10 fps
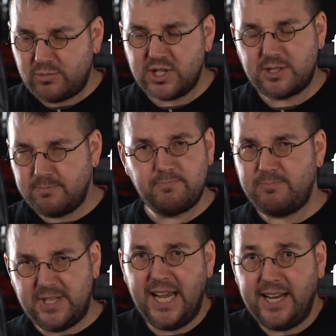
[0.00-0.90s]
Just
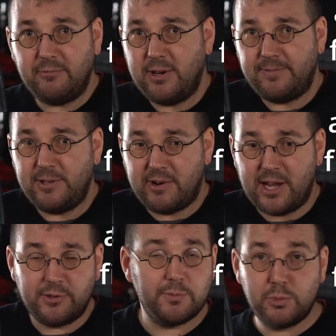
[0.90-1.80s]
get it roughly
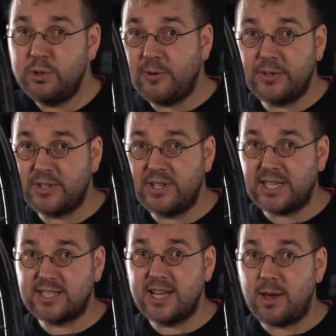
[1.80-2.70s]
round, move on to the
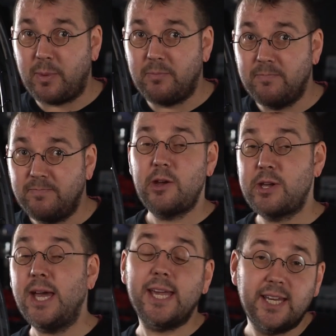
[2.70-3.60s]
next step.
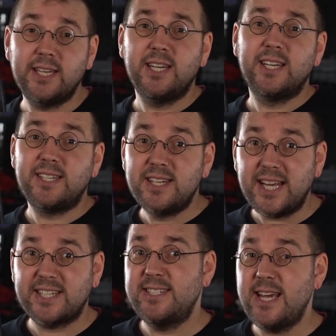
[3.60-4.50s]
Okay,
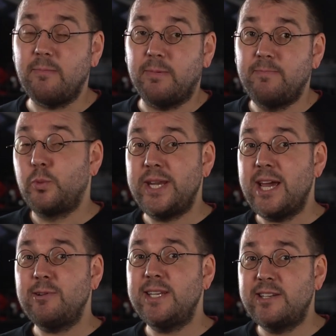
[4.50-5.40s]
next step. We
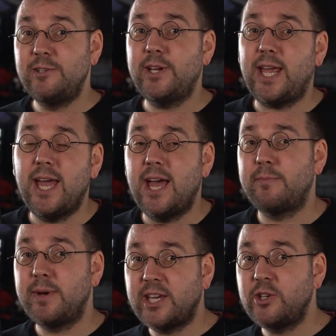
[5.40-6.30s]
now need to look at
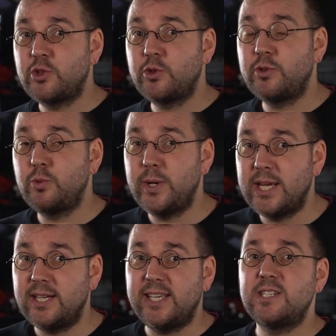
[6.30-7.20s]
making sure the
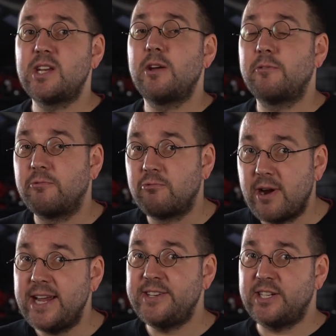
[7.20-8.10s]
wheel is
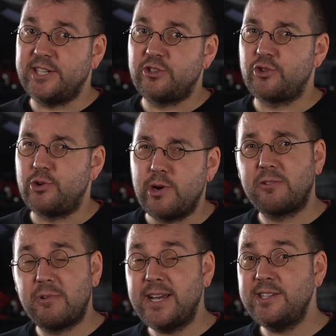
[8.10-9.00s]
radially true.
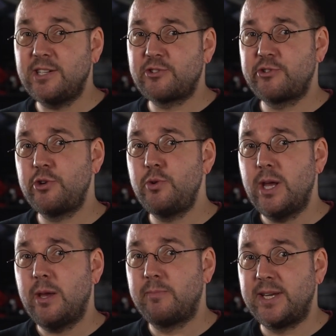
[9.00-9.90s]
Radial true
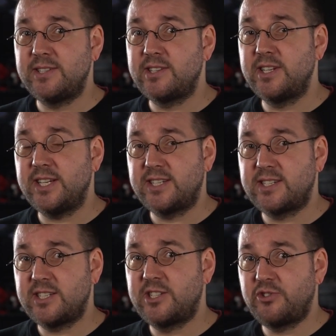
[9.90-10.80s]
means that
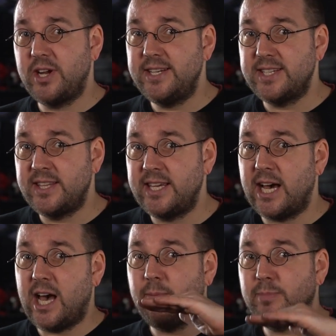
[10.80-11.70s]
it's straight in the
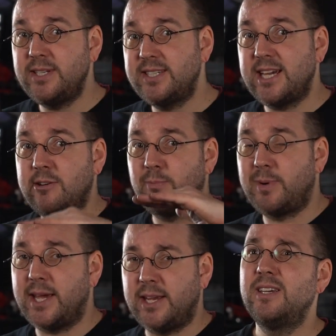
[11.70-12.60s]
up and down
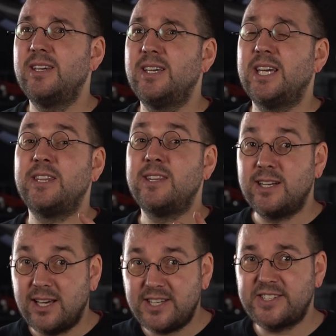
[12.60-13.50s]
plane. In the
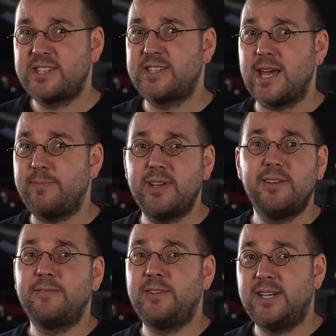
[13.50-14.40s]
last step,
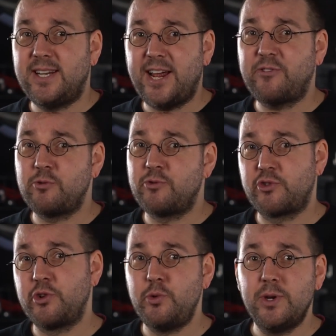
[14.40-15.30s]
for lateral
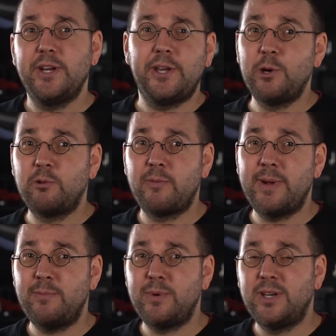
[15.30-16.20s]
true, you'll
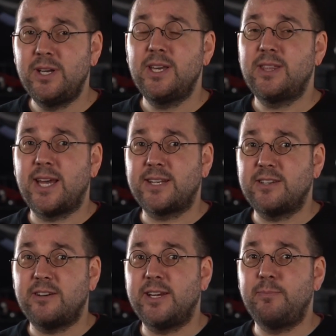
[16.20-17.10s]
remember that
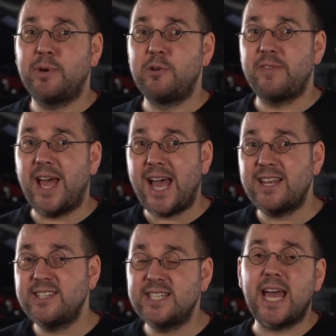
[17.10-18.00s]
I both
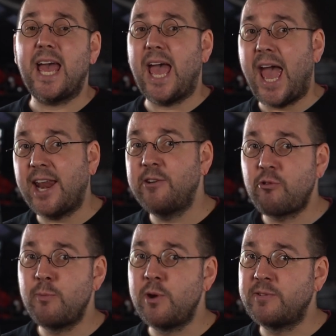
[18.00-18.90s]
added and
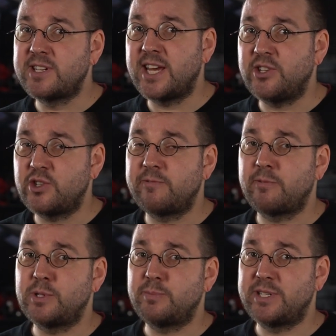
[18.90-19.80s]
removed tension
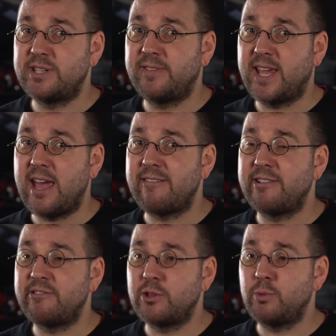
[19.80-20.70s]
from a specific
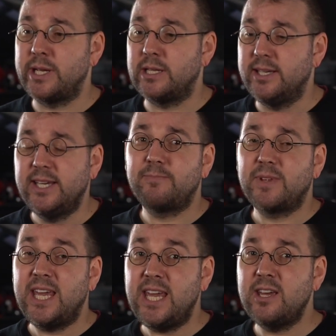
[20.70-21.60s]
area in the wheel.
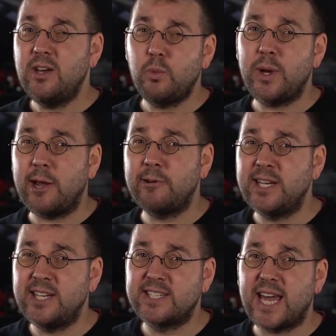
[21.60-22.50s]
Here, we only
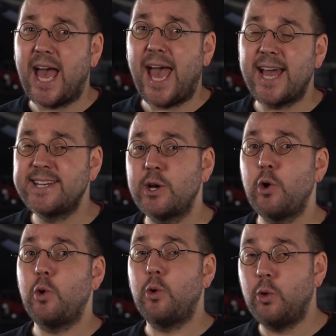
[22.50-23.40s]
need to add
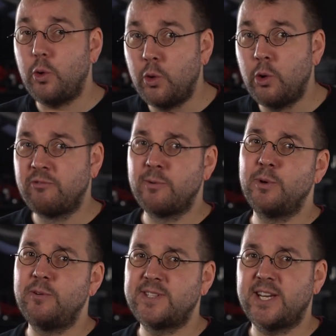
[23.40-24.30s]
or
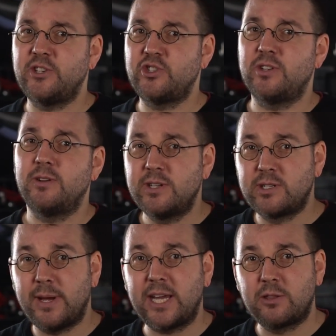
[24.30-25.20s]
remove tension
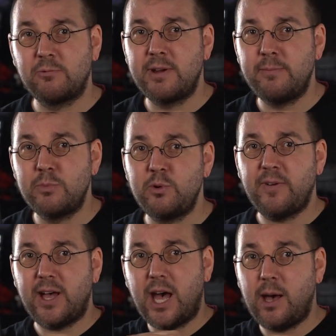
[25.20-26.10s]
to make the rim move
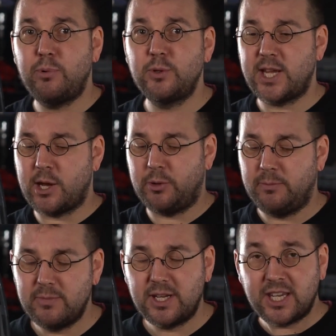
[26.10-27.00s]
up or down.
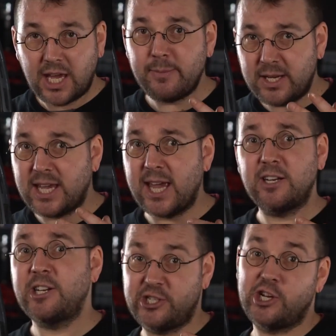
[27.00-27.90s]
Come in again
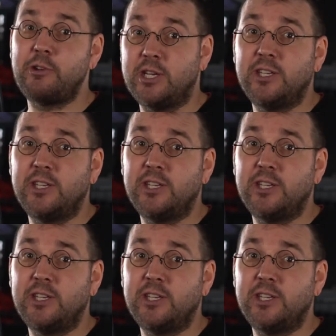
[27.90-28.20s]
and I'll show you.